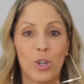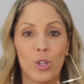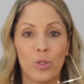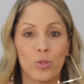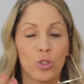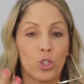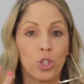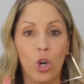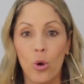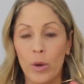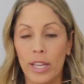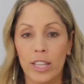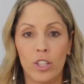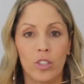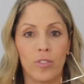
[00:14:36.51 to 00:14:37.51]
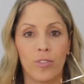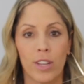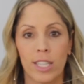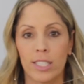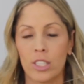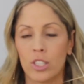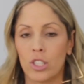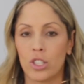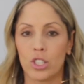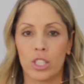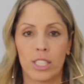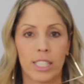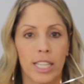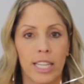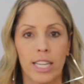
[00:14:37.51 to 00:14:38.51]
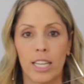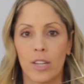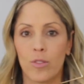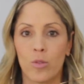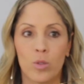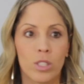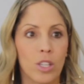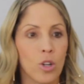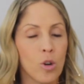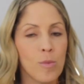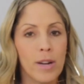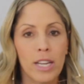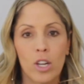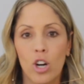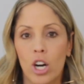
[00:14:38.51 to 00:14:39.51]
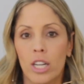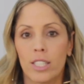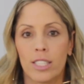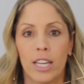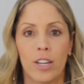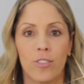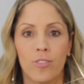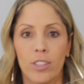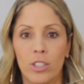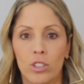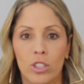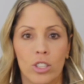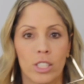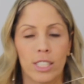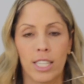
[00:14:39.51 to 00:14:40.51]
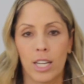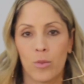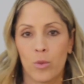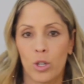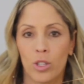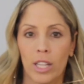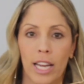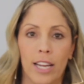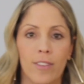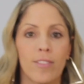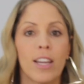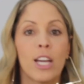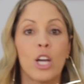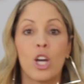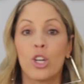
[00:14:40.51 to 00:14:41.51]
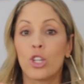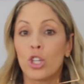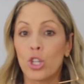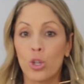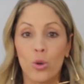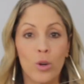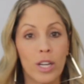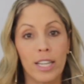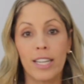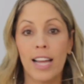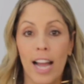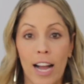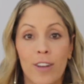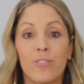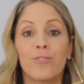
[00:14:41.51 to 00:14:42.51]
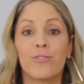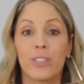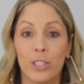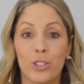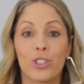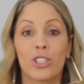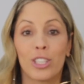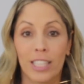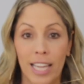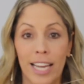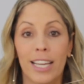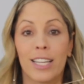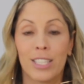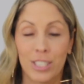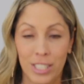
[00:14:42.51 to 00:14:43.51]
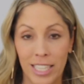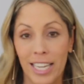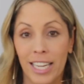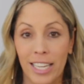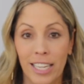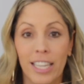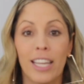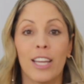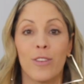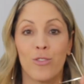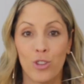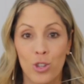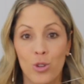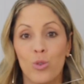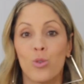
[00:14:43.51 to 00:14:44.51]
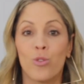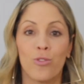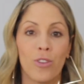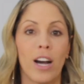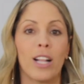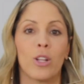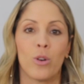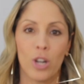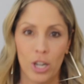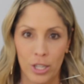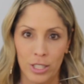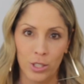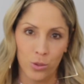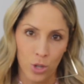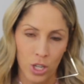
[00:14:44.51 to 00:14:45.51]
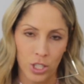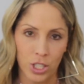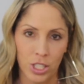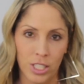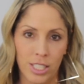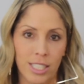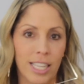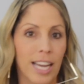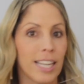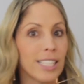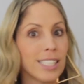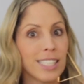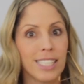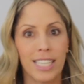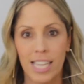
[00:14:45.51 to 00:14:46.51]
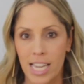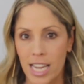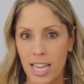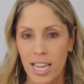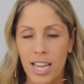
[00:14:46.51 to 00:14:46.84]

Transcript: showing their faces on their skin and everyone's like, oh my God, is that a filter? Is that real life? You can have filter-like skin if you follow our instructions. That is key.